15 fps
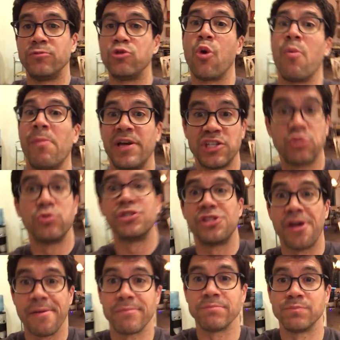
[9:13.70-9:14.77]
Don't mess
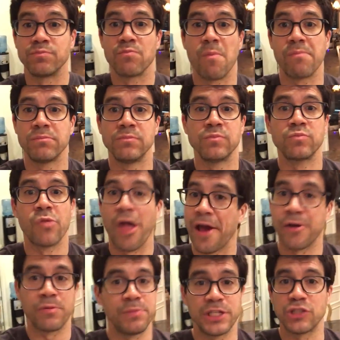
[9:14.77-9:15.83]
with it.
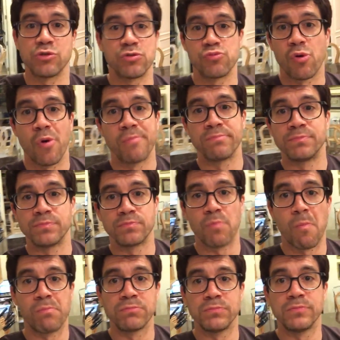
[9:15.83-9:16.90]
I don't mess with Rome.
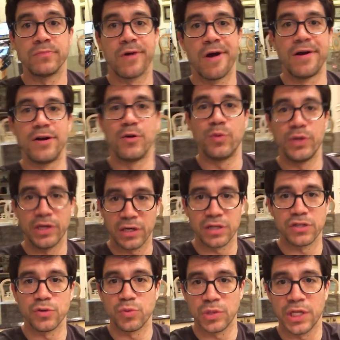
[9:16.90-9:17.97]
We got
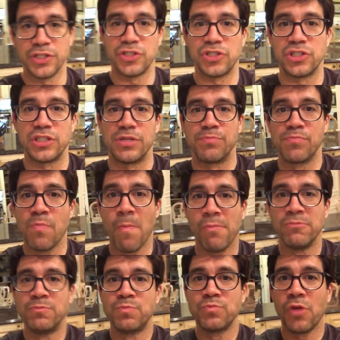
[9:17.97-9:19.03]
a good relationship.
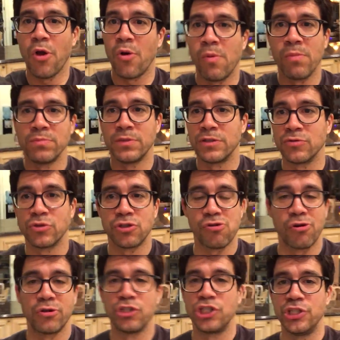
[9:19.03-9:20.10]
I don't
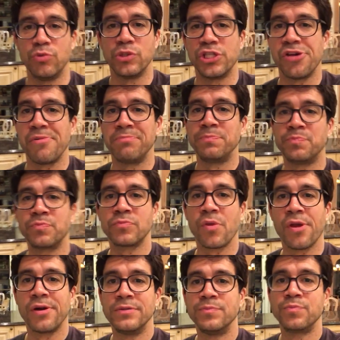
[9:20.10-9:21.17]
start shit with him.
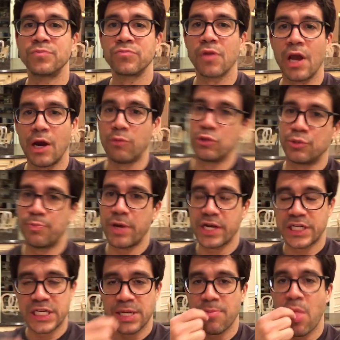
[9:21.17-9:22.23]
I
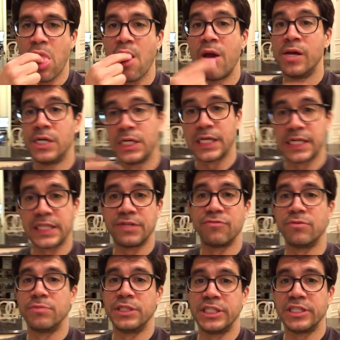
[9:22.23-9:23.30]
respect him. I
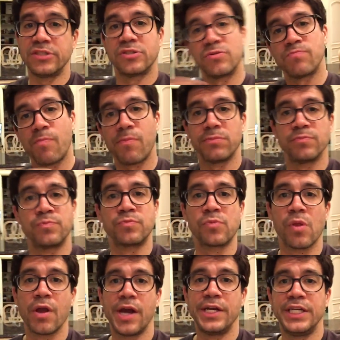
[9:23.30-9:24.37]
give him his,
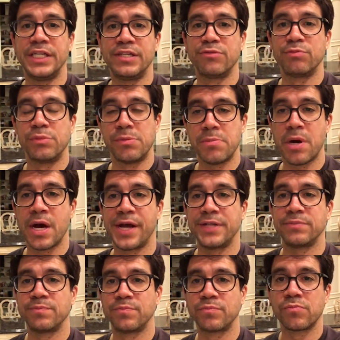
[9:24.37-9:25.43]
and he gives me
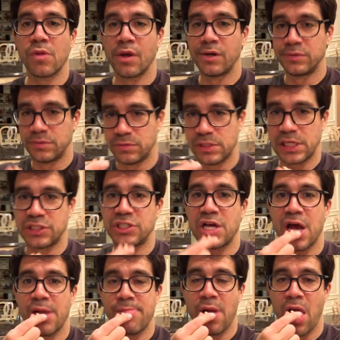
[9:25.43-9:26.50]
mine. That's
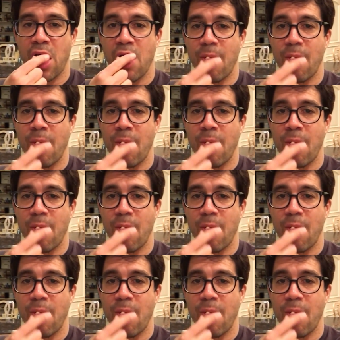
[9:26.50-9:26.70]
time.